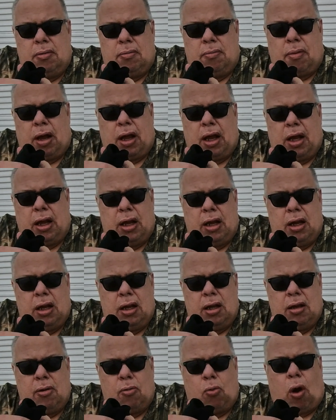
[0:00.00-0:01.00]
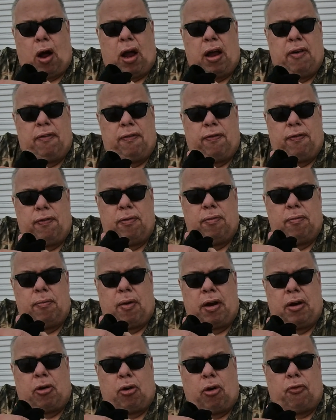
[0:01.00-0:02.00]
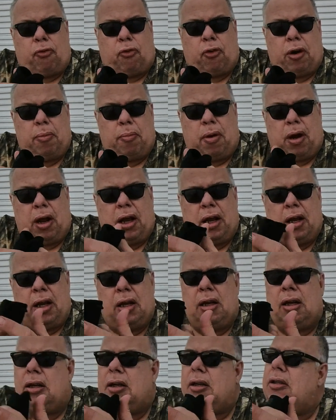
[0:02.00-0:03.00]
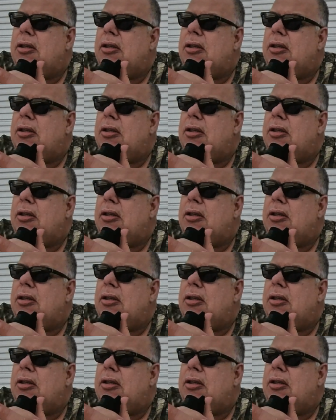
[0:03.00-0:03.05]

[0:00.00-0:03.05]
my wife, my girlfriend,